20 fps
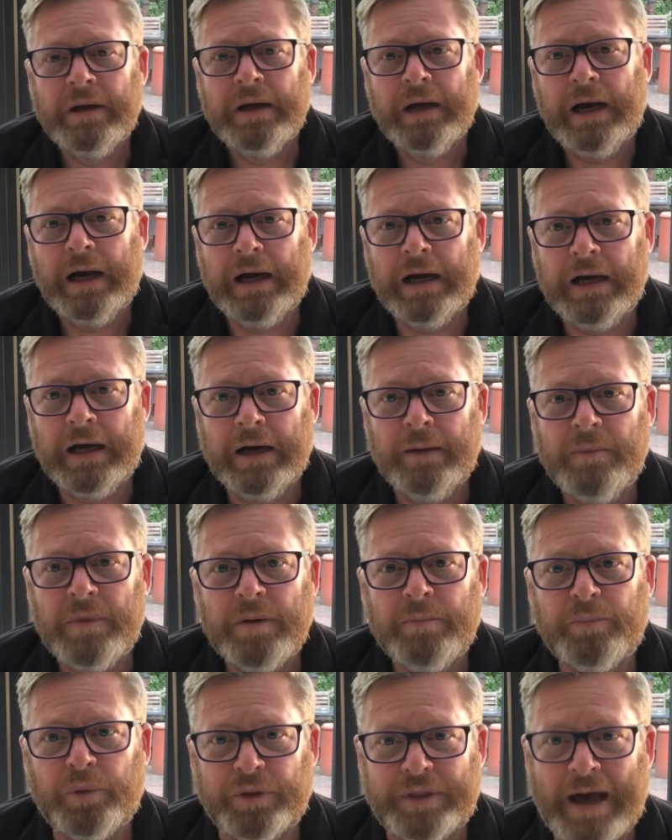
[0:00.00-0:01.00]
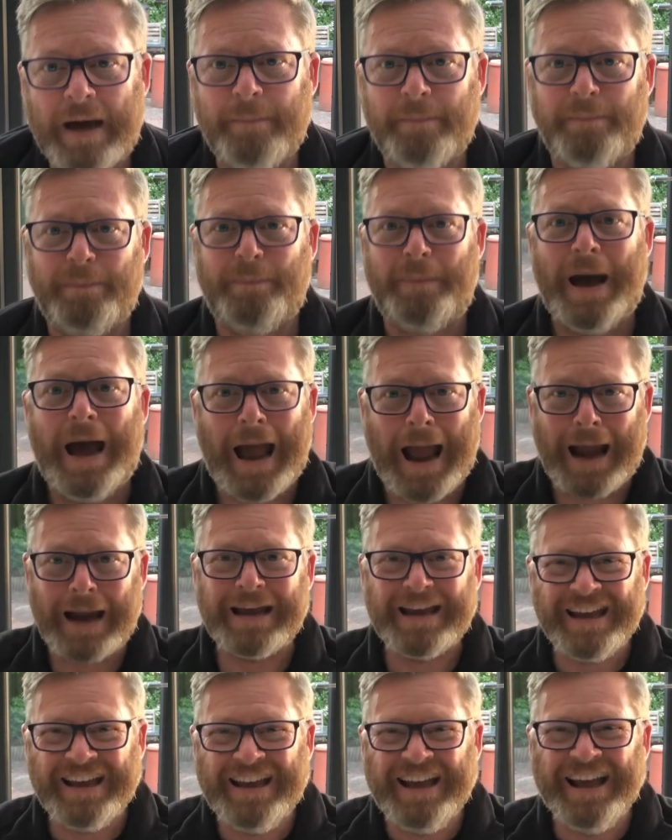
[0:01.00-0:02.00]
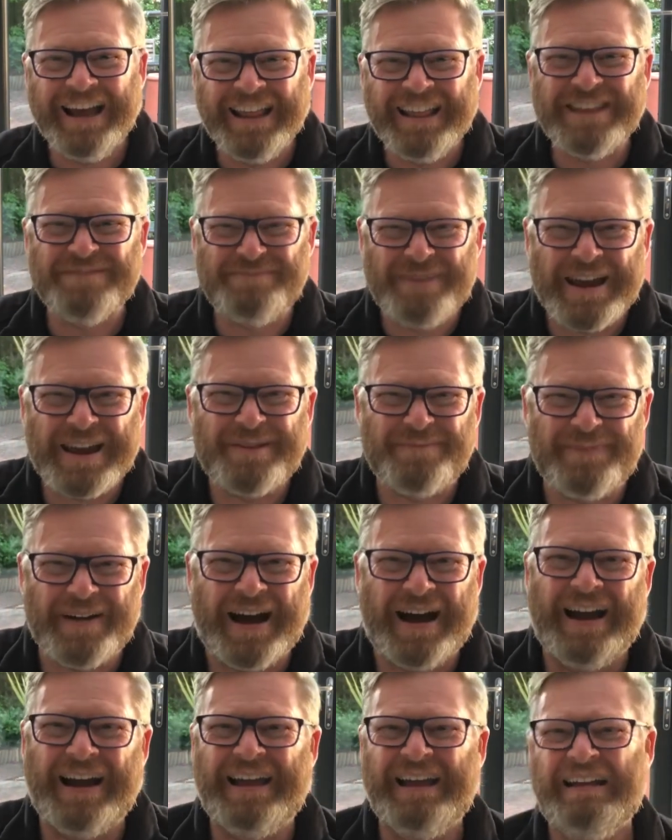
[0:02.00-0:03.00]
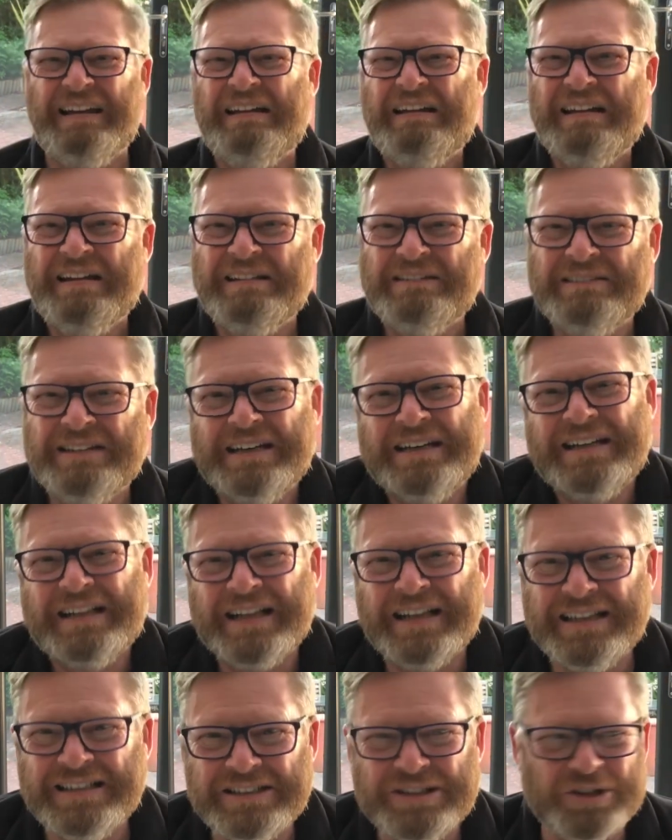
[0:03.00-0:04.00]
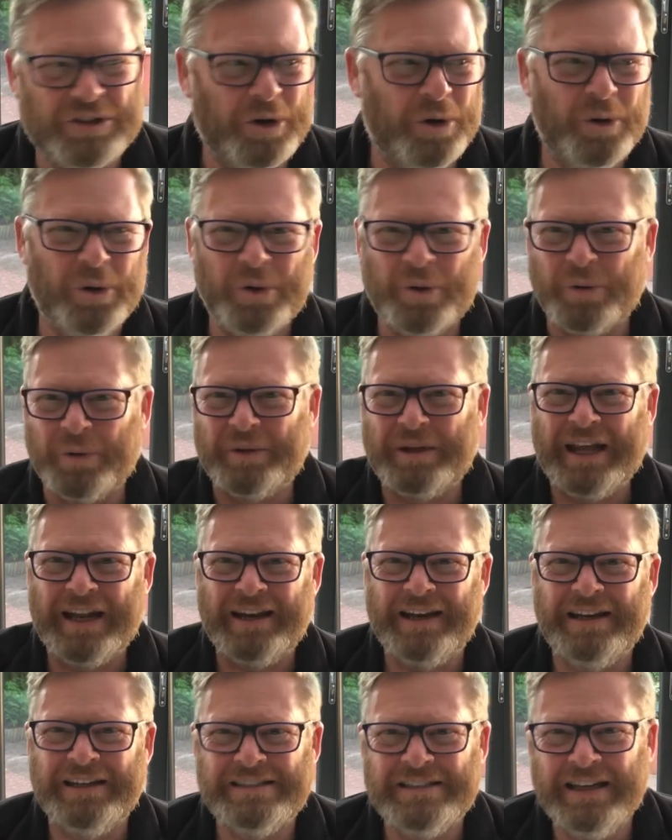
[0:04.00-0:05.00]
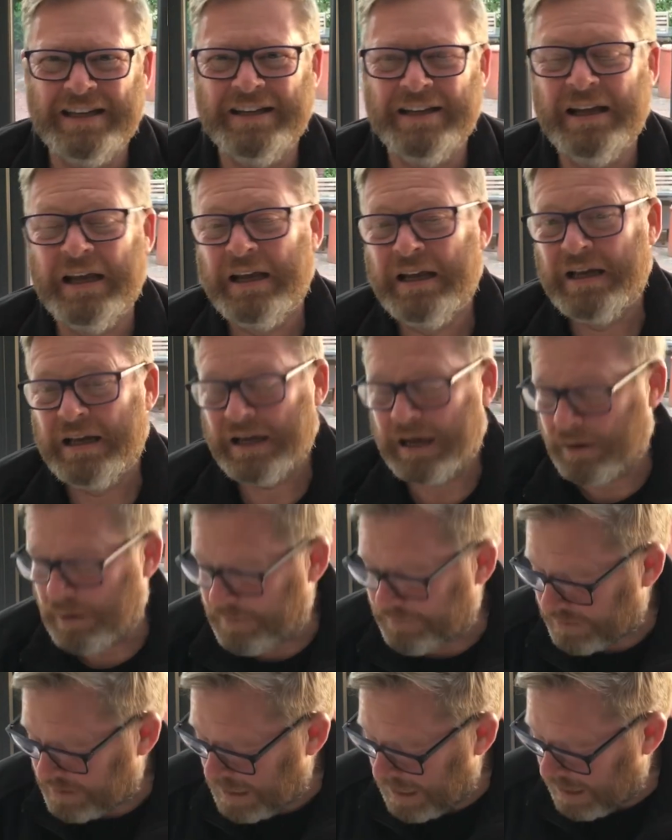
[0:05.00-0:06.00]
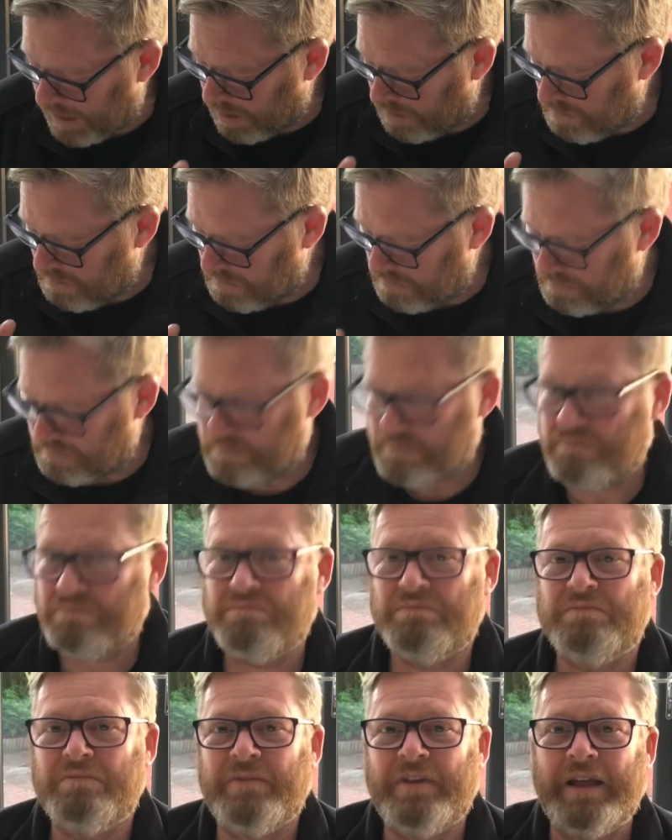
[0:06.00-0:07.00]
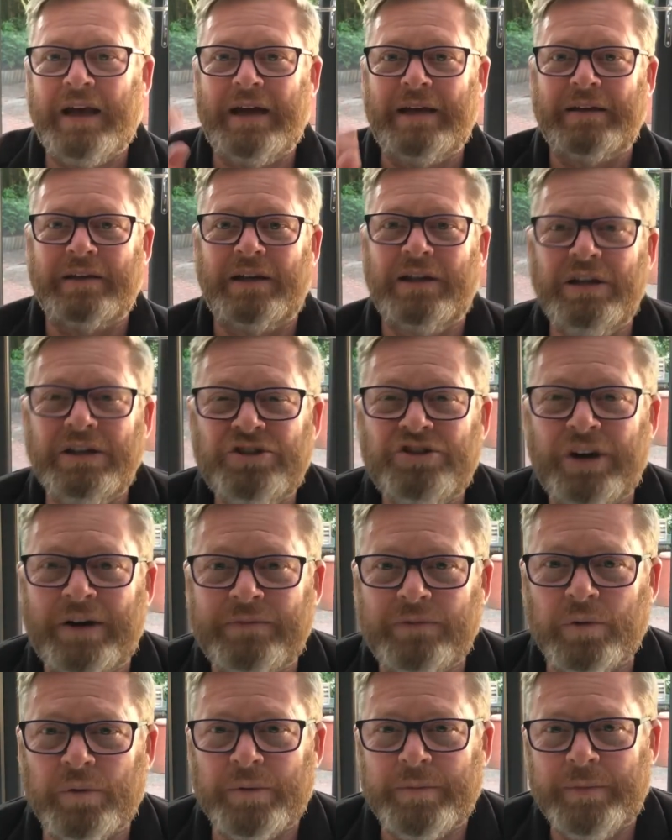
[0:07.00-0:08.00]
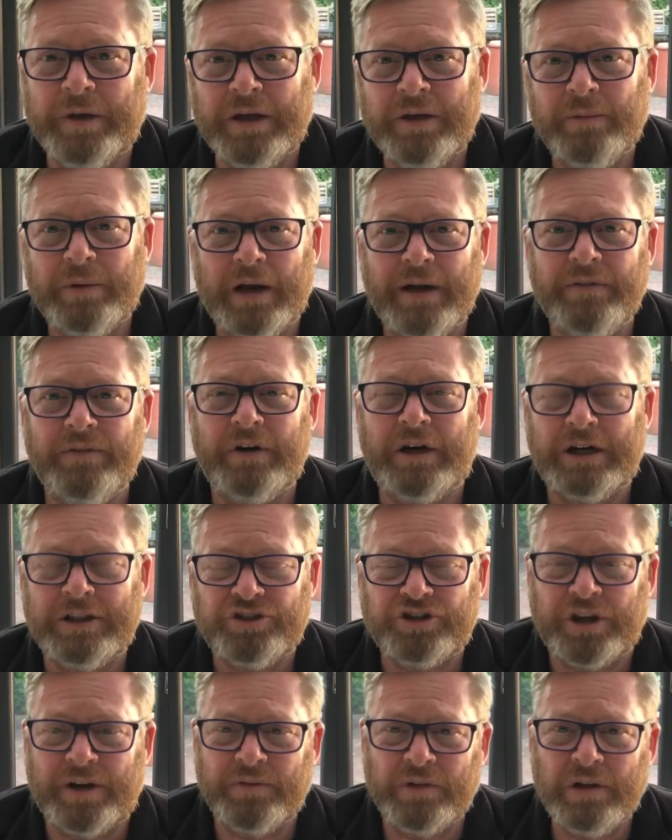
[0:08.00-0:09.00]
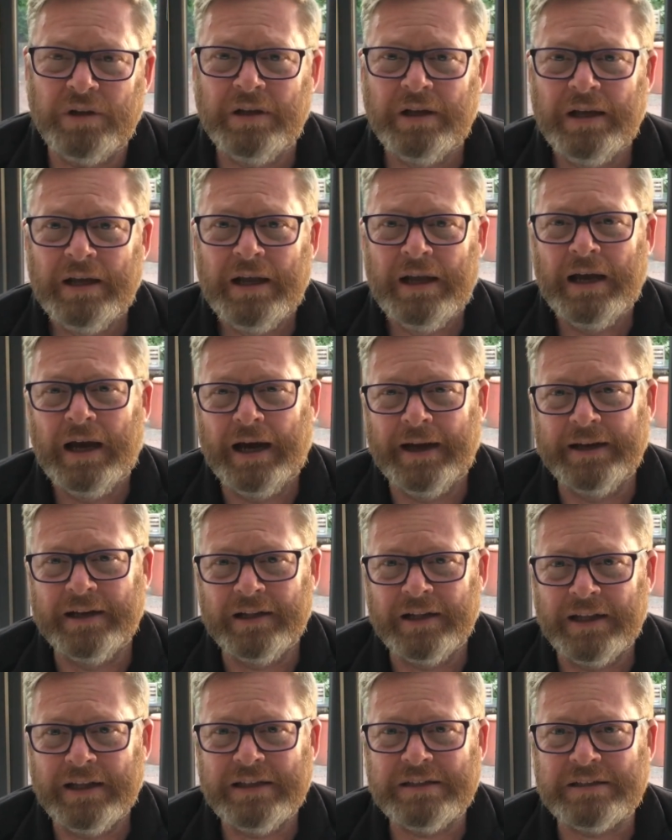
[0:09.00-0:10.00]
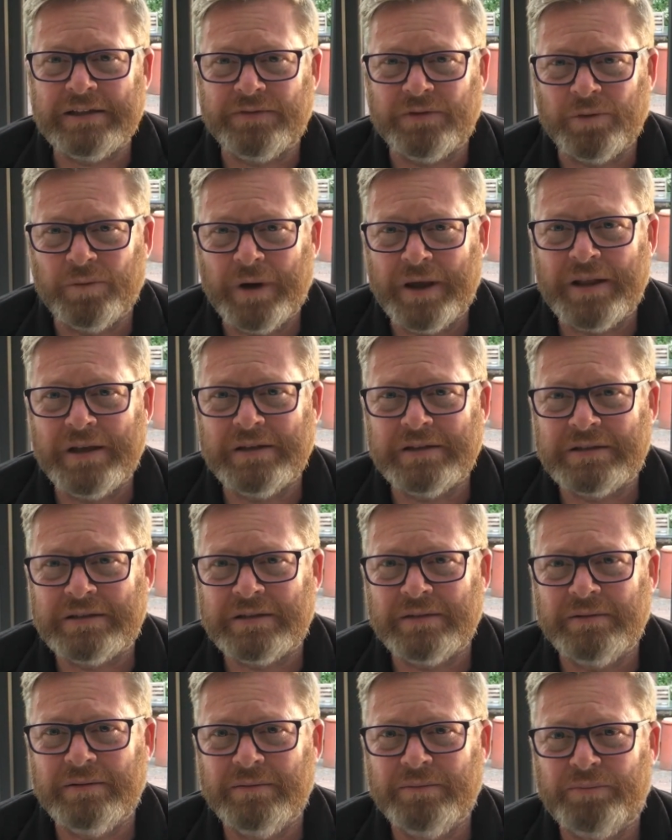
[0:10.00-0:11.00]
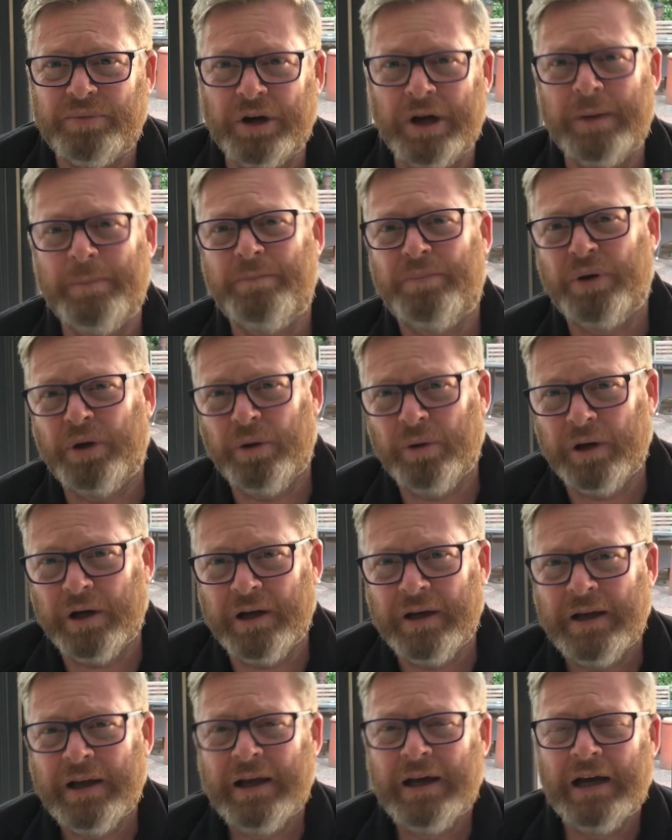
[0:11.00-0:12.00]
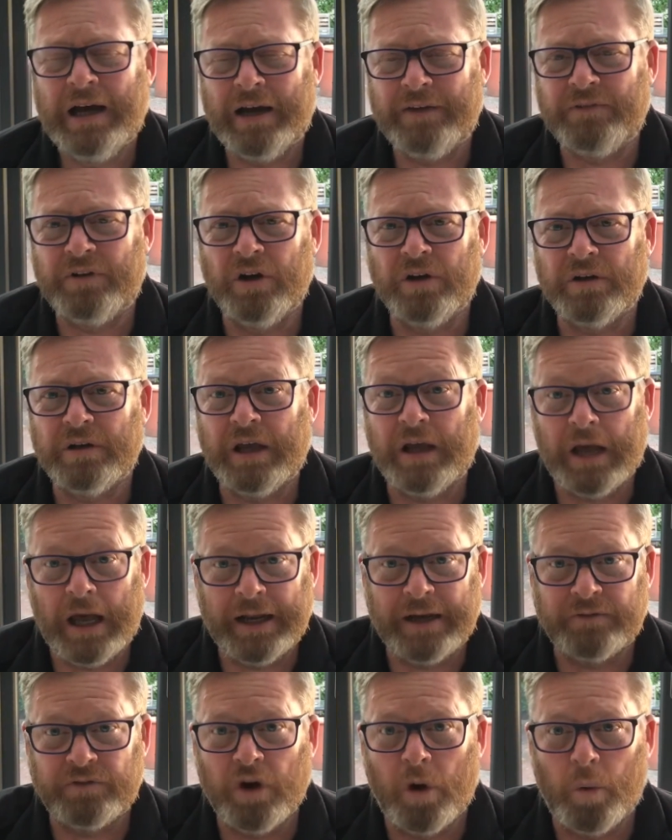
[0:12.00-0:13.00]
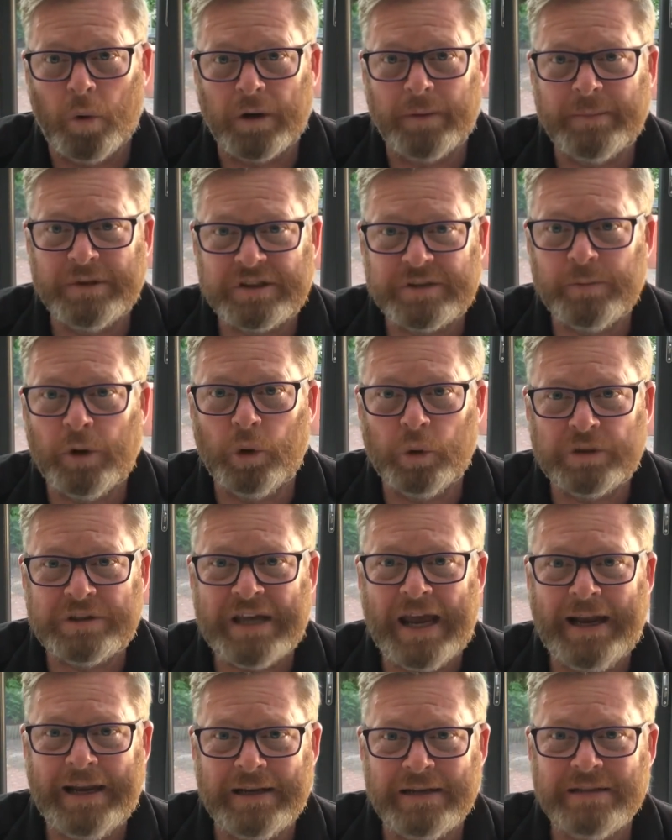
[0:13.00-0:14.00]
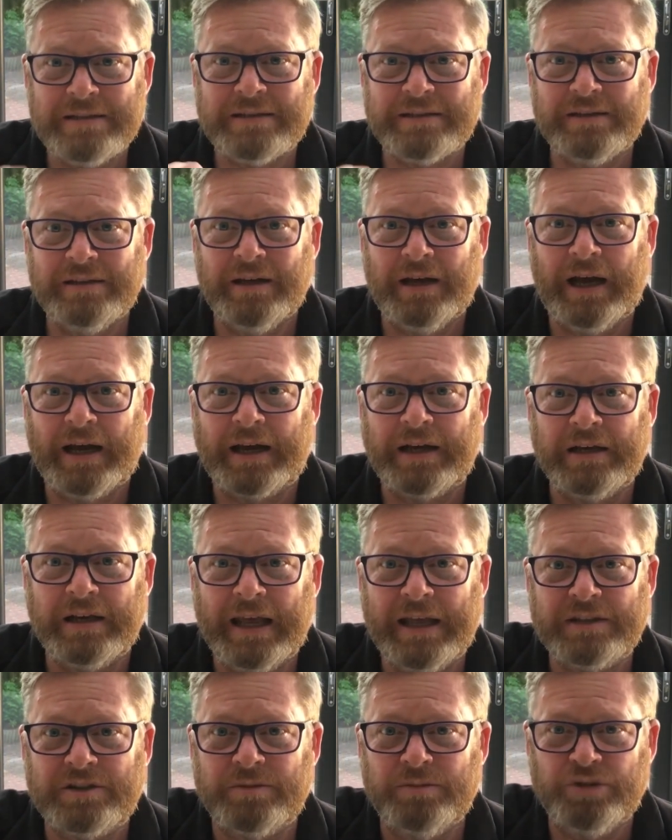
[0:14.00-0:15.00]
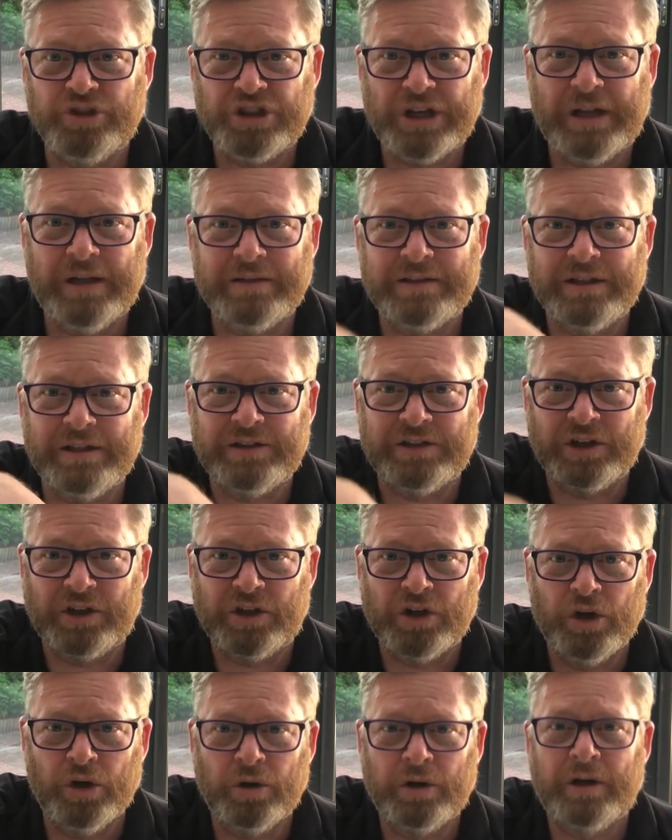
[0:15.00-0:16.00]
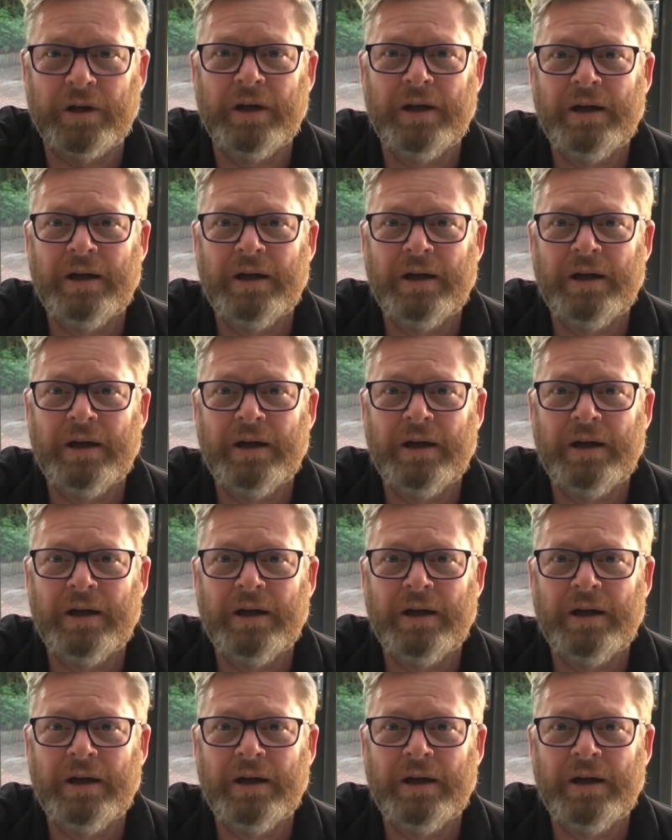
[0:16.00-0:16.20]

But that bag, the big bag, well, it's just awkward getting it in. However, now that can travel with me whenever I travel, and at least if the weather's pretty poor, I've got one of my small tents, I can get some shelter to cook